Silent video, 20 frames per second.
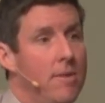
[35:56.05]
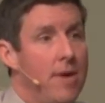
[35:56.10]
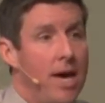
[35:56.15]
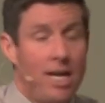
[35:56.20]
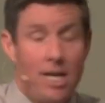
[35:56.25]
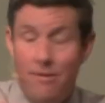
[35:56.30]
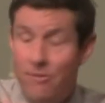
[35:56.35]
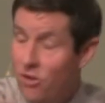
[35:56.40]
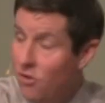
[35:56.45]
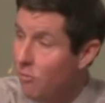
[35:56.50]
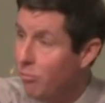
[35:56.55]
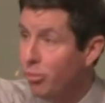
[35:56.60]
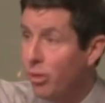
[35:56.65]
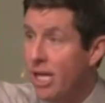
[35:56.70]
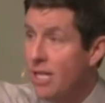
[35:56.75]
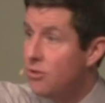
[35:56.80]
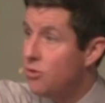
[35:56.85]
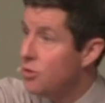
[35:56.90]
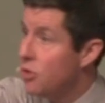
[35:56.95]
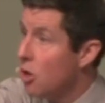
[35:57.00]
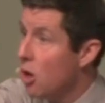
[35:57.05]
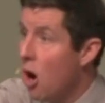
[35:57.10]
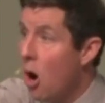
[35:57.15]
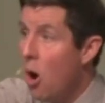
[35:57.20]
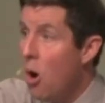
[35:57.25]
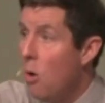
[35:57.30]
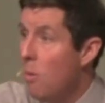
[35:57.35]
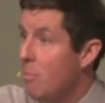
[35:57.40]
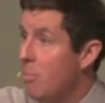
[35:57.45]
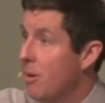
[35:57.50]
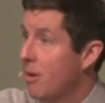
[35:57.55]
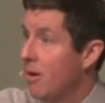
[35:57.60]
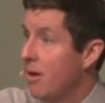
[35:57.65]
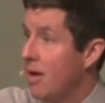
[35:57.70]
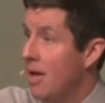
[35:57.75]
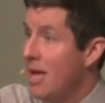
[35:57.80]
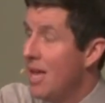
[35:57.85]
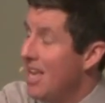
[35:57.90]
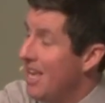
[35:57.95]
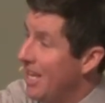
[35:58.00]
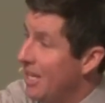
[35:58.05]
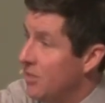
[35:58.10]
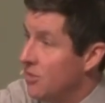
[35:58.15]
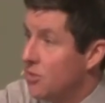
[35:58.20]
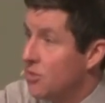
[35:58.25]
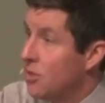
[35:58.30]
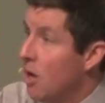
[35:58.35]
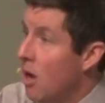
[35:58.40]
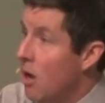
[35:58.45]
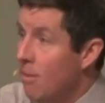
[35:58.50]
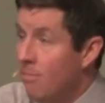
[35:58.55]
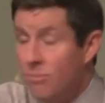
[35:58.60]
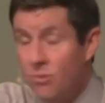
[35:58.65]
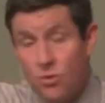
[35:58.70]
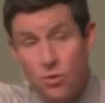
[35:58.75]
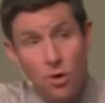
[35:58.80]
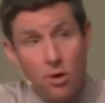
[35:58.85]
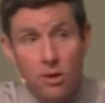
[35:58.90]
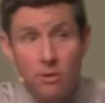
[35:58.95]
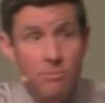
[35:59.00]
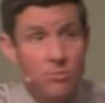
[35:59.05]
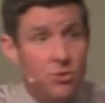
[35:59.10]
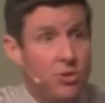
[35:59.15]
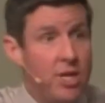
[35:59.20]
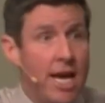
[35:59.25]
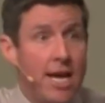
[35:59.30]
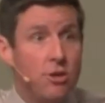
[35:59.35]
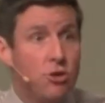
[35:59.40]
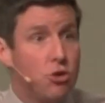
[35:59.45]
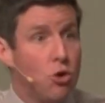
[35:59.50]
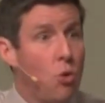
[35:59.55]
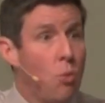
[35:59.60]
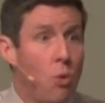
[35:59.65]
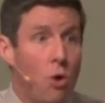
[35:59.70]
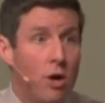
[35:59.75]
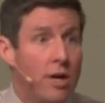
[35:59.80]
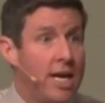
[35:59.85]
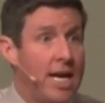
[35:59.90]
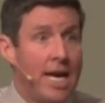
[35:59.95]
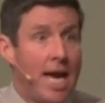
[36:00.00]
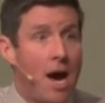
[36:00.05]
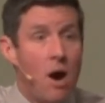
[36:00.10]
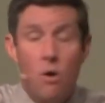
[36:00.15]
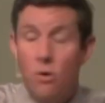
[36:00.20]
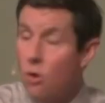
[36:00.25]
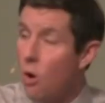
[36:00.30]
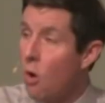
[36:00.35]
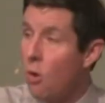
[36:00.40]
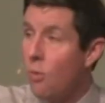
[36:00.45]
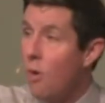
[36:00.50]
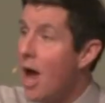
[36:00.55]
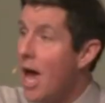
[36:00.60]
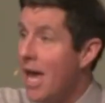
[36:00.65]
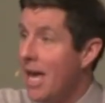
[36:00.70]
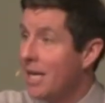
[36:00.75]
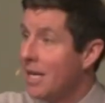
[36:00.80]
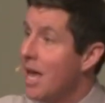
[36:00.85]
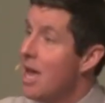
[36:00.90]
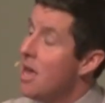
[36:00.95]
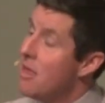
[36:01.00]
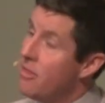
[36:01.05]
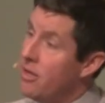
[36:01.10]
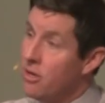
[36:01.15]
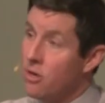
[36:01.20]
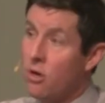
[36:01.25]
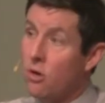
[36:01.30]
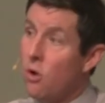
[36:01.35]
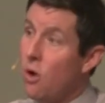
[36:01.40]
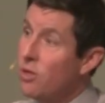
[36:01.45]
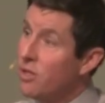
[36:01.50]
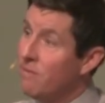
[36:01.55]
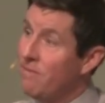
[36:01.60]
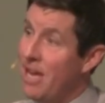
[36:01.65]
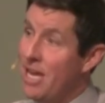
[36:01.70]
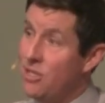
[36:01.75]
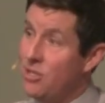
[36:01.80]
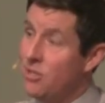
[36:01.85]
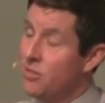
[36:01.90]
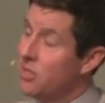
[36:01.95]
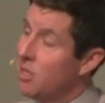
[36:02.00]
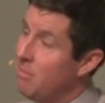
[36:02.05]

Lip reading: And if you've placed your hope in some circumstantial working out all right, then your cultivation is